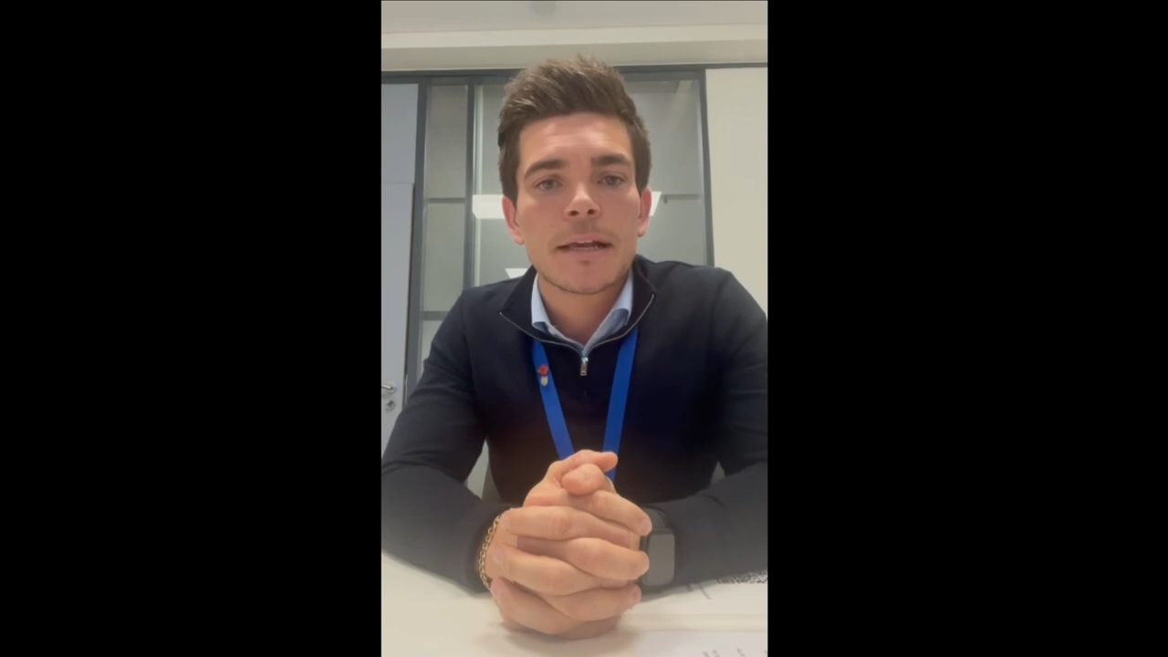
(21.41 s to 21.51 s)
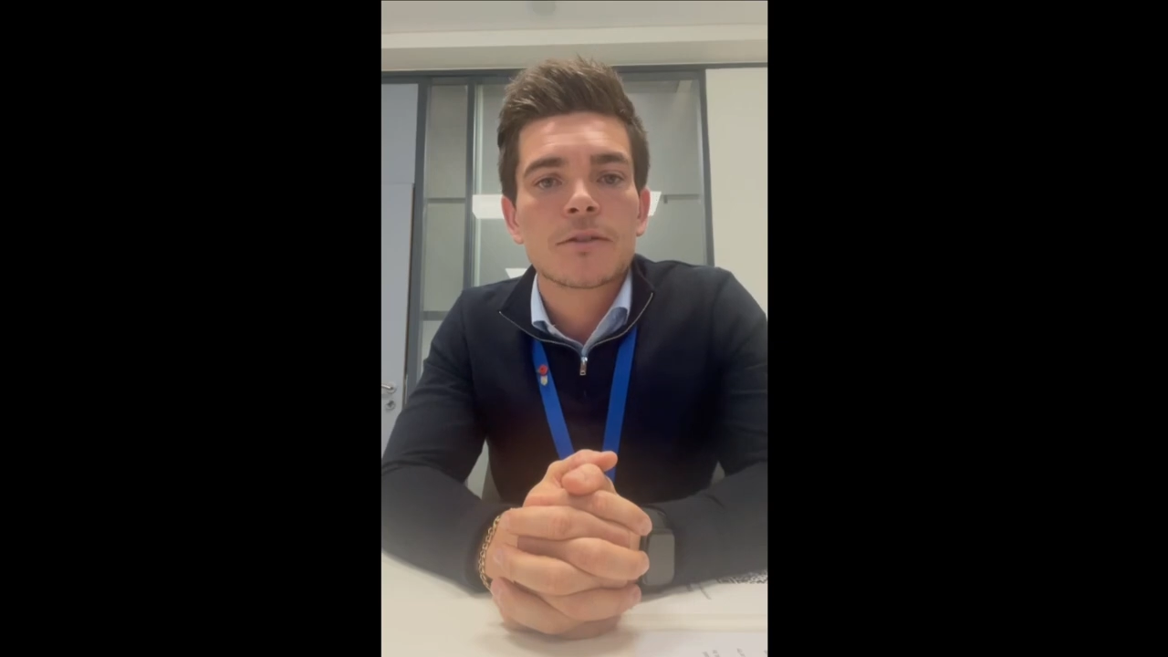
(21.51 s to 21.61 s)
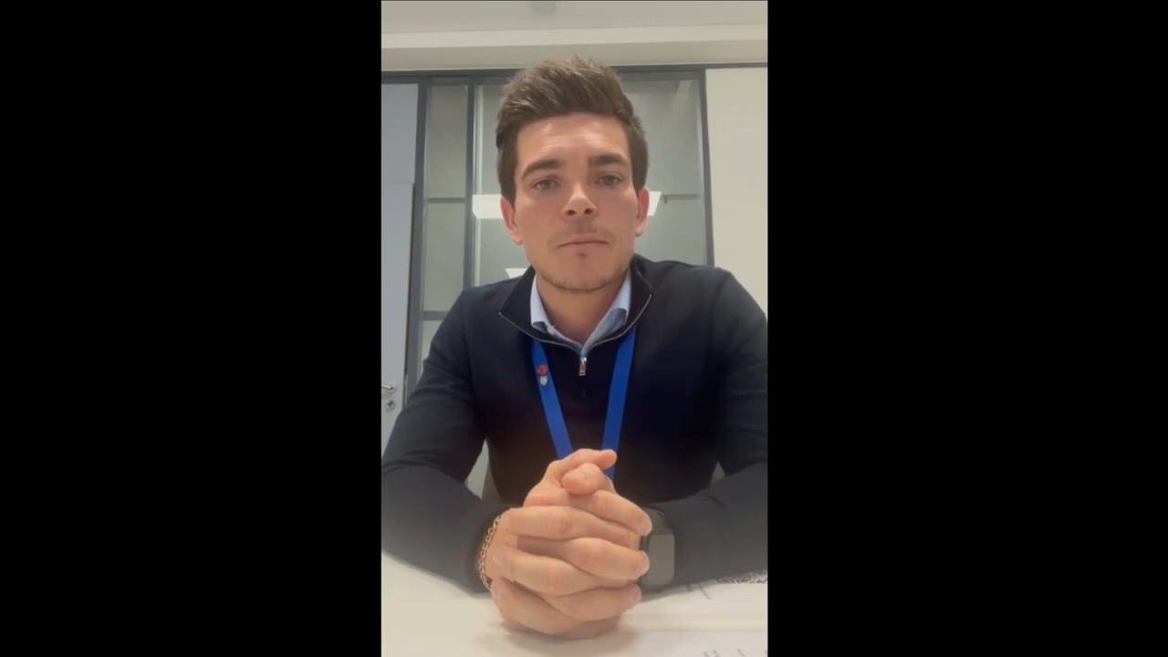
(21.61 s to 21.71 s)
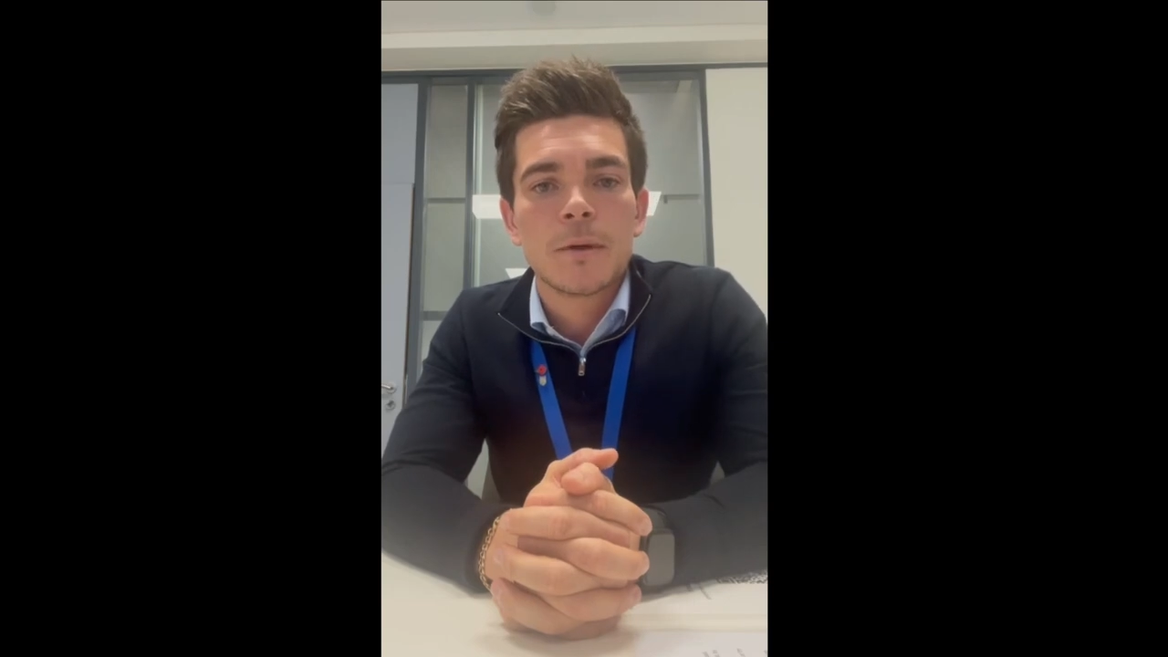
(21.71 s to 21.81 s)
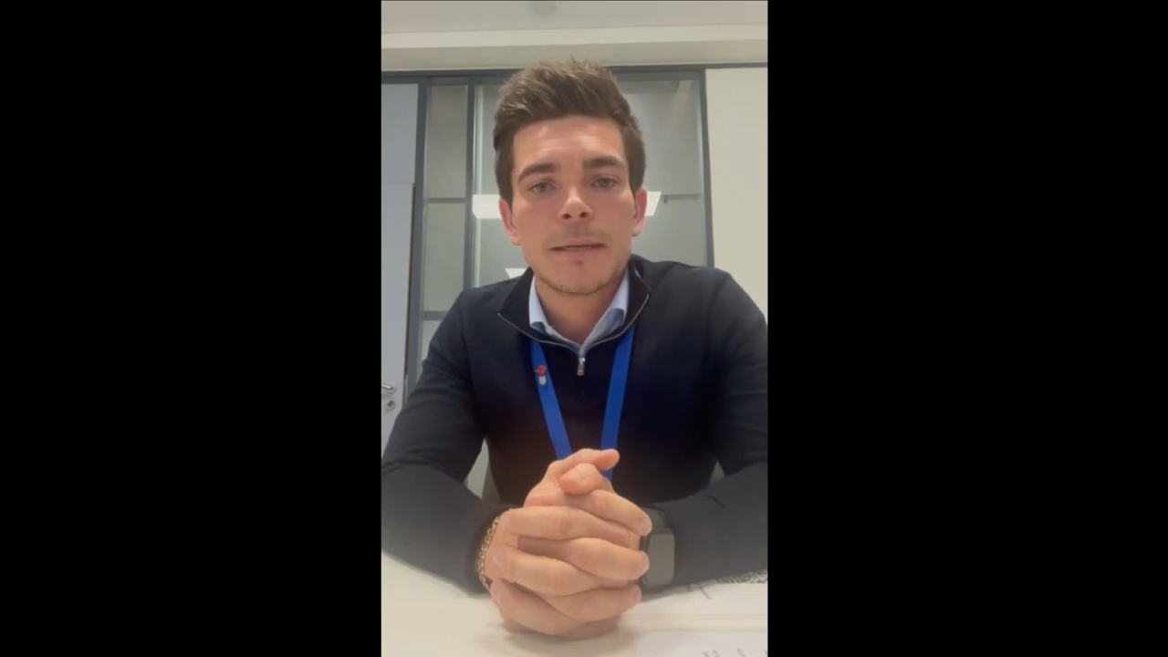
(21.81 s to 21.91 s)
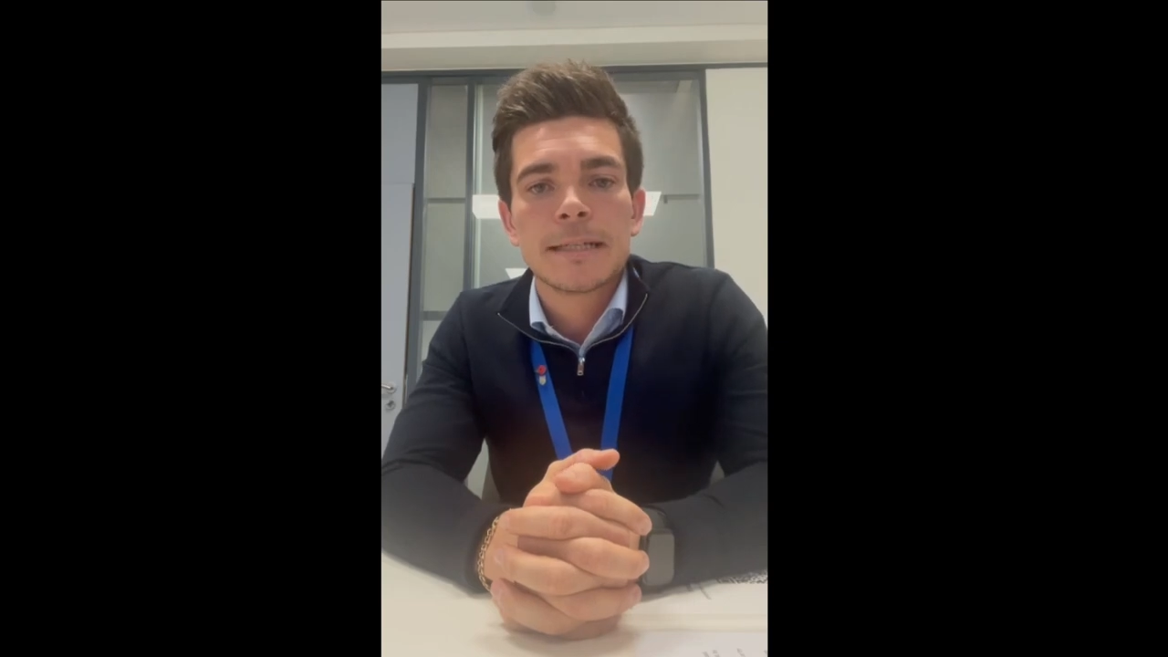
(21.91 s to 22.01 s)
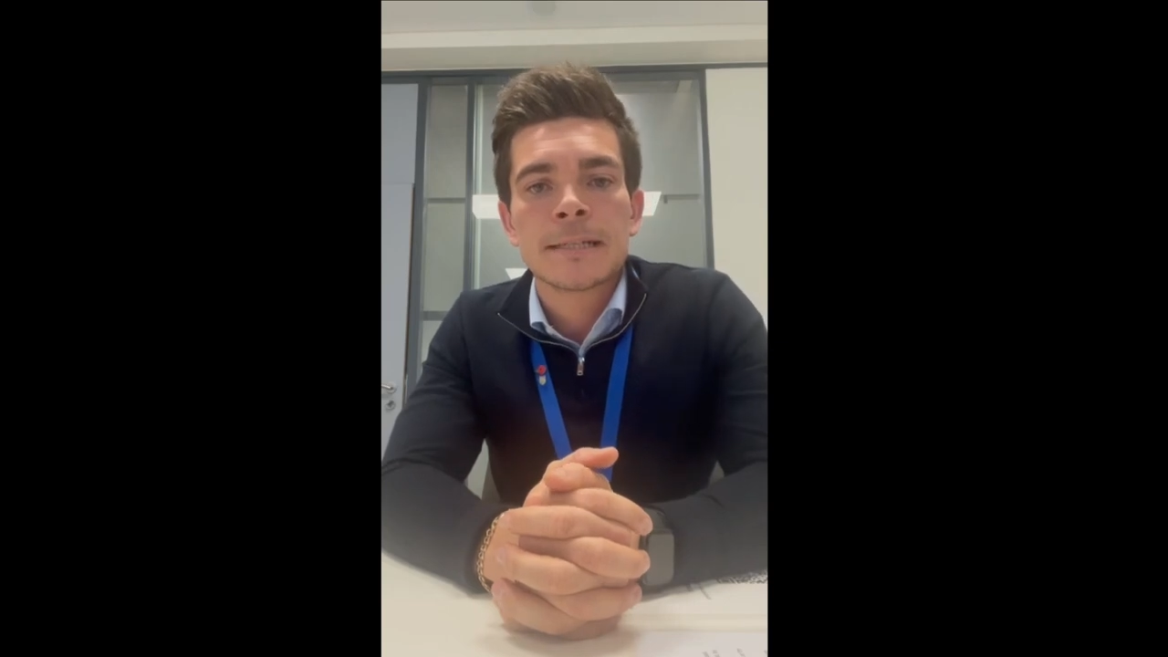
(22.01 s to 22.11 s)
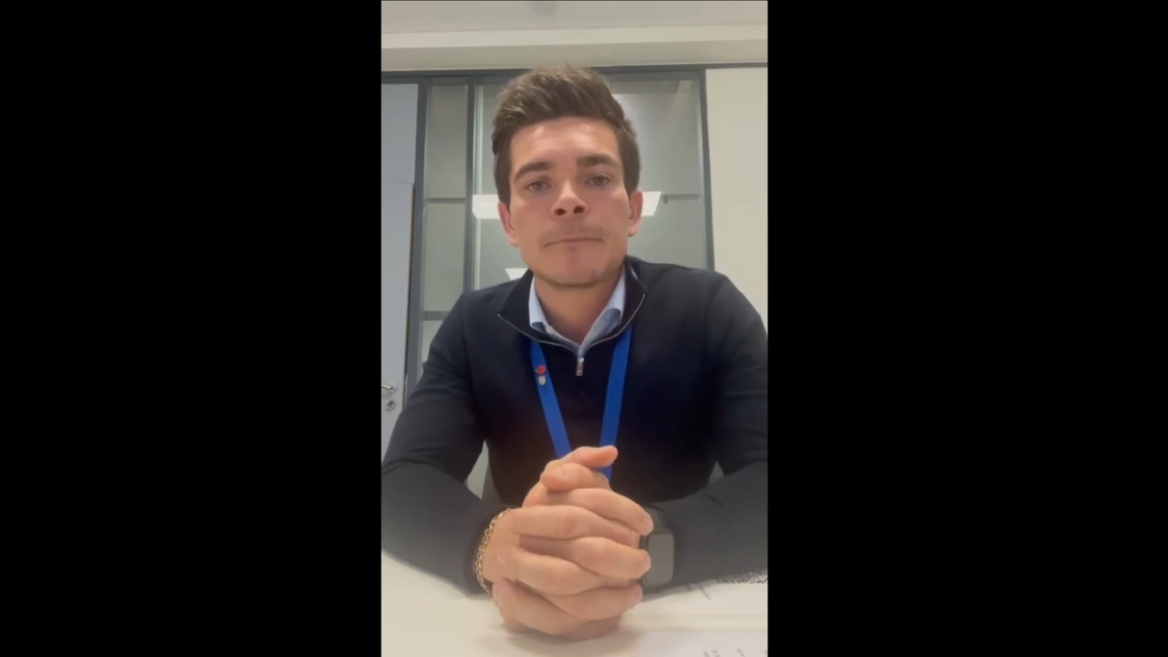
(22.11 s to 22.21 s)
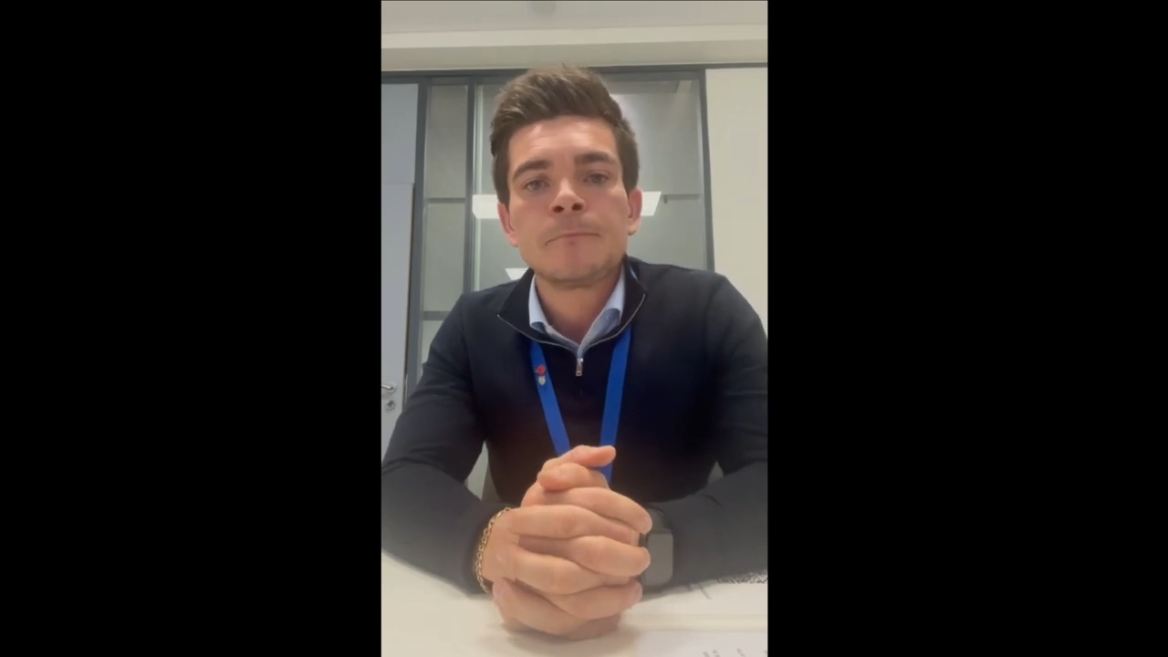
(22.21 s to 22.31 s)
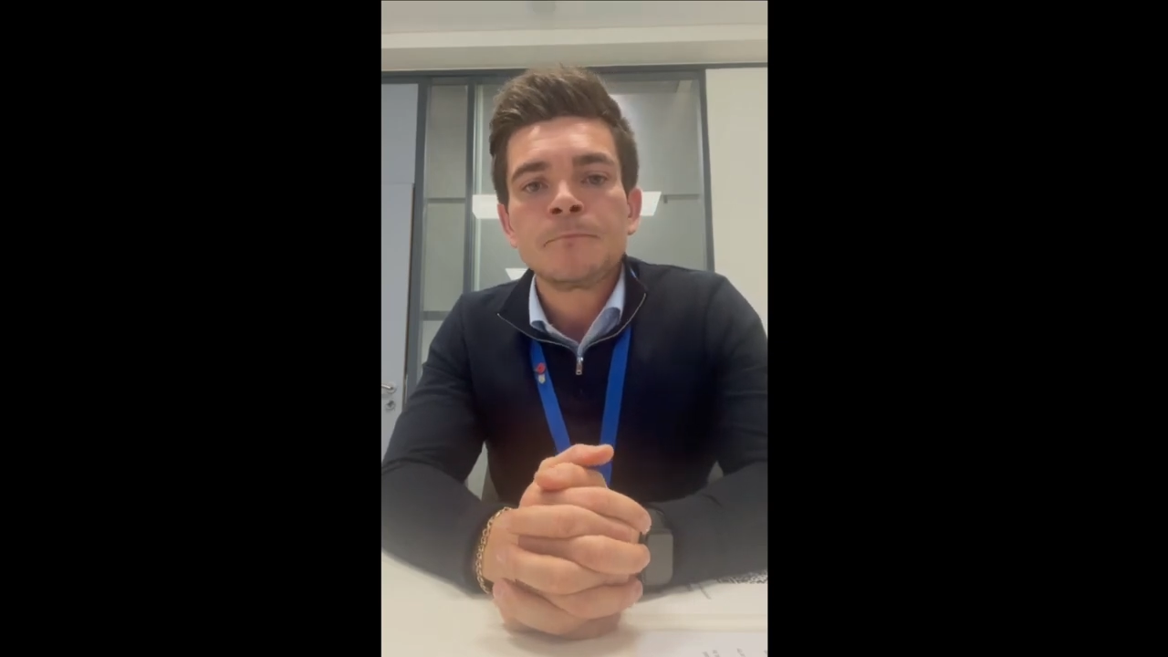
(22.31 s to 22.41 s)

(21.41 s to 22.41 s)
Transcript: next couple of weeks.